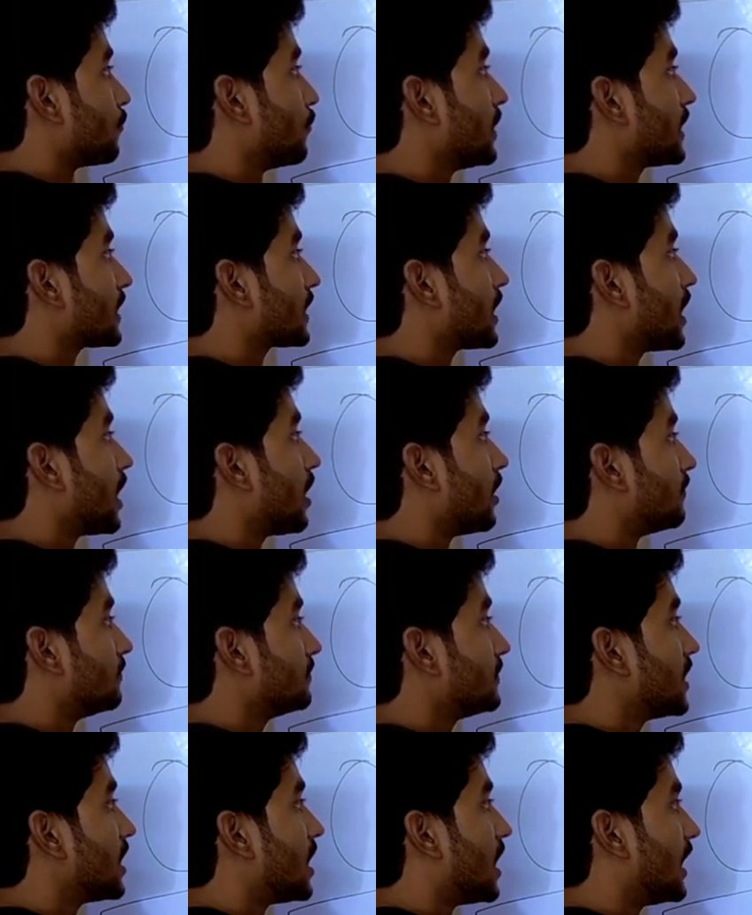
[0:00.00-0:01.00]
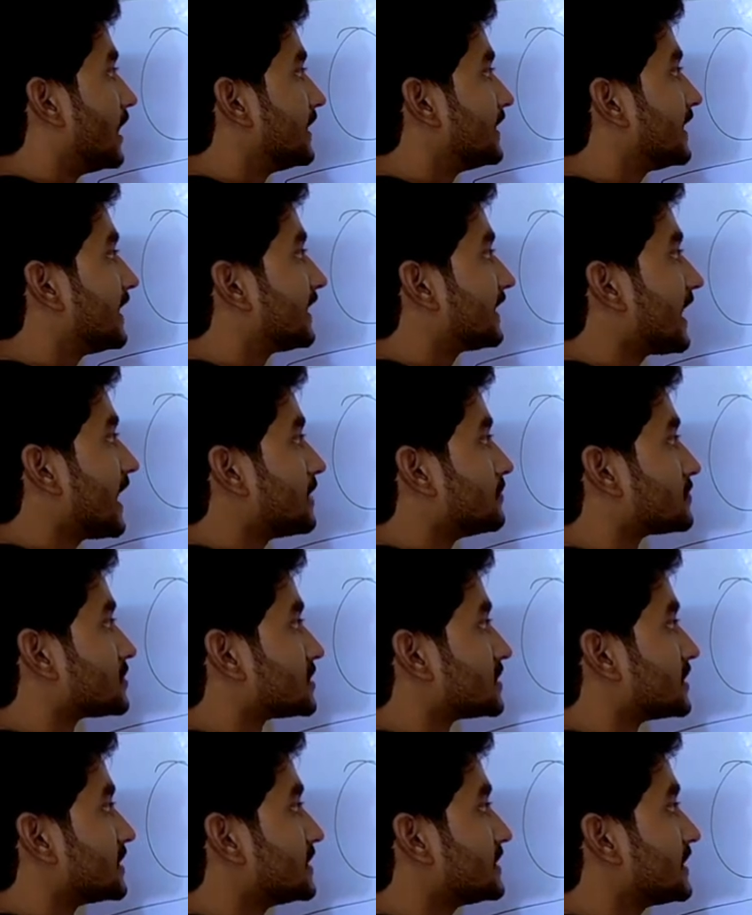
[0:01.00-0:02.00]
will come 100
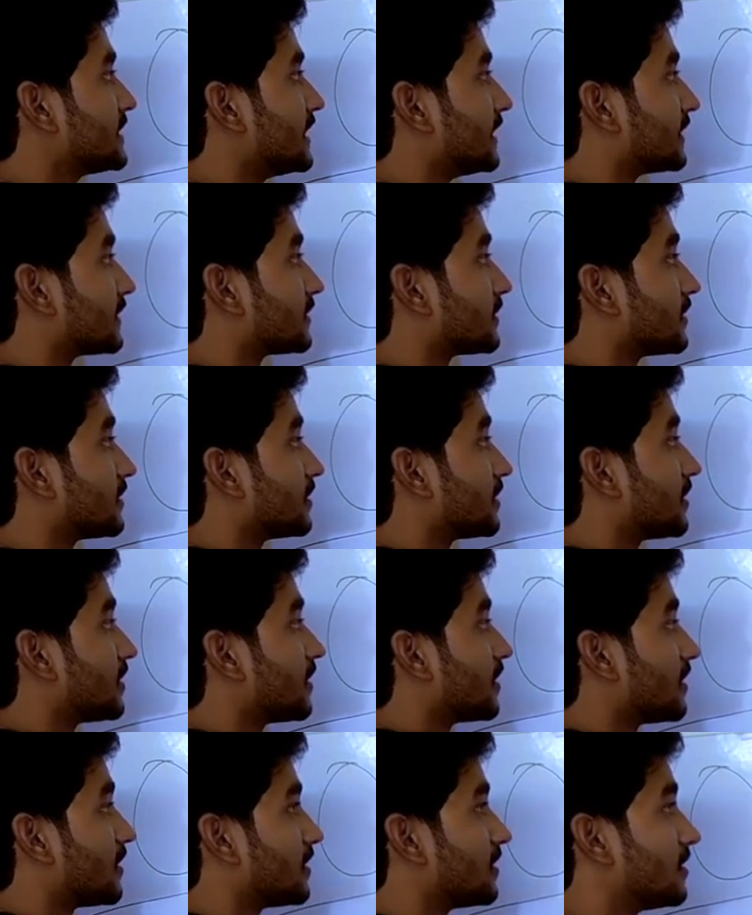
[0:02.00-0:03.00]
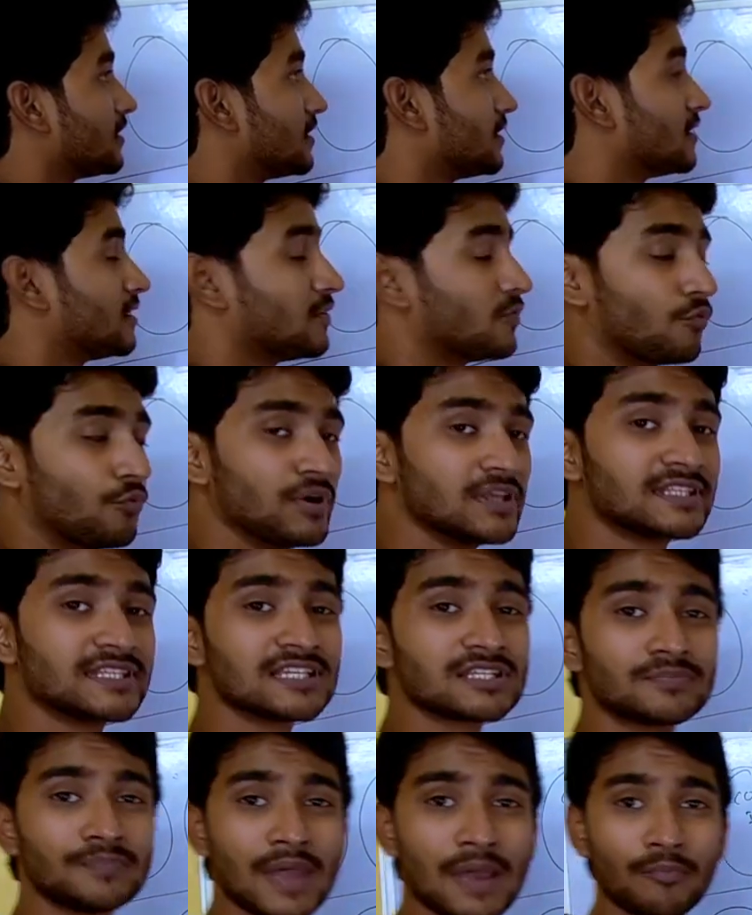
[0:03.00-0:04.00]
times, isn't it? Which
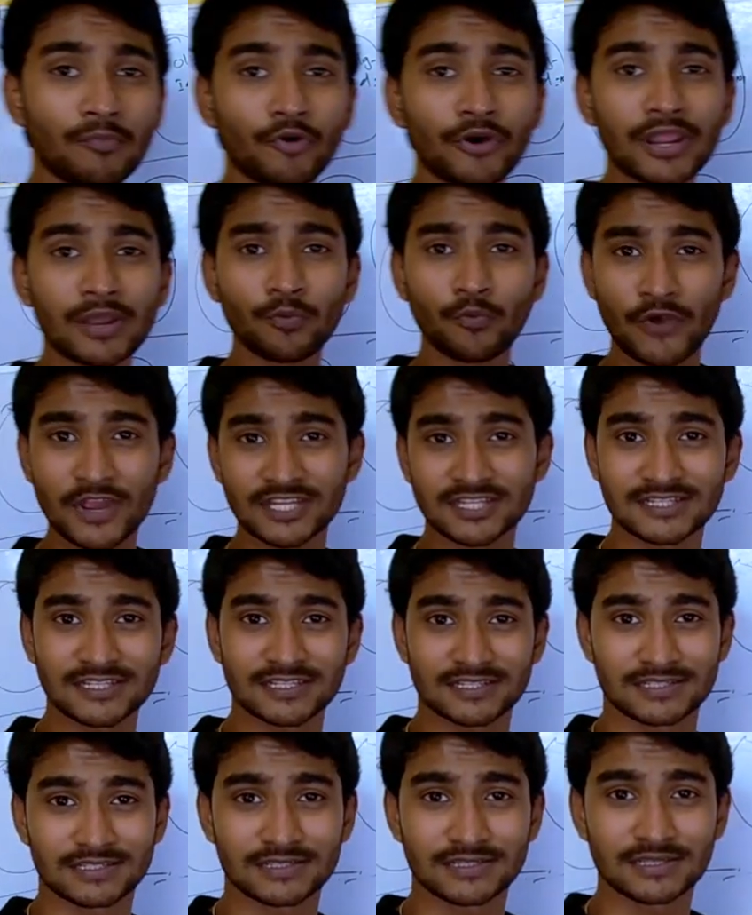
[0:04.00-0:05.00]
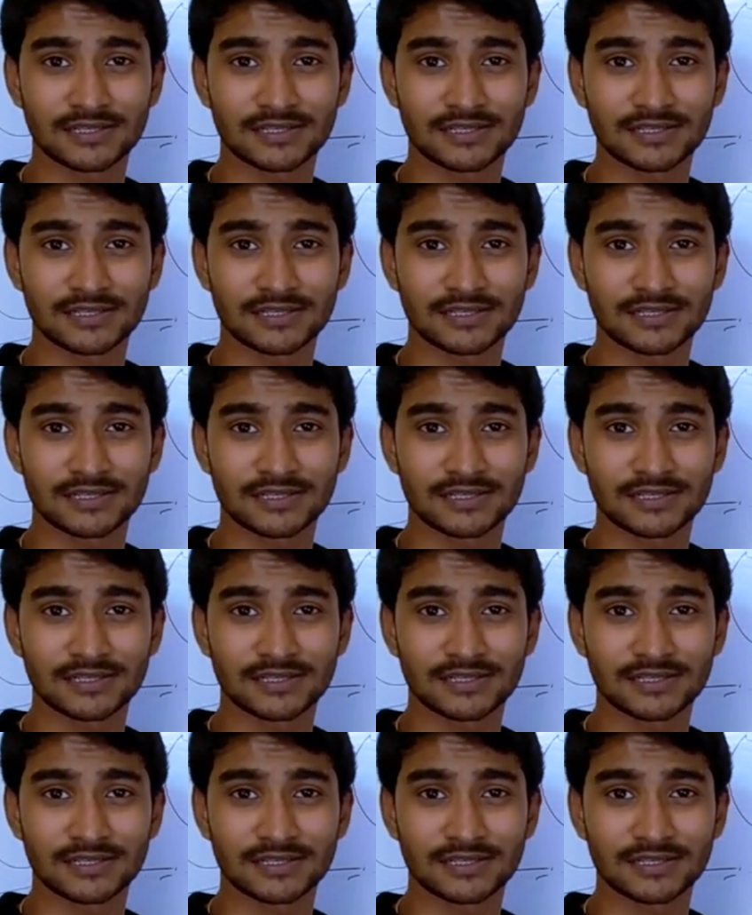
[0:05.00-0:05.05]
is memory wastage.